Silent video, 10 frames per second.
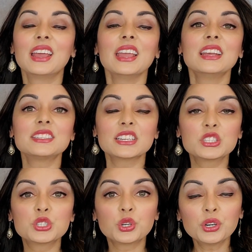it's
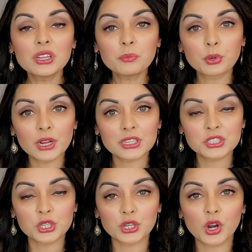exerting
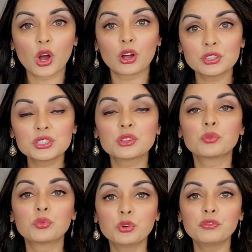pressure onto the
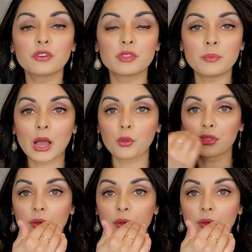roof of the mouth,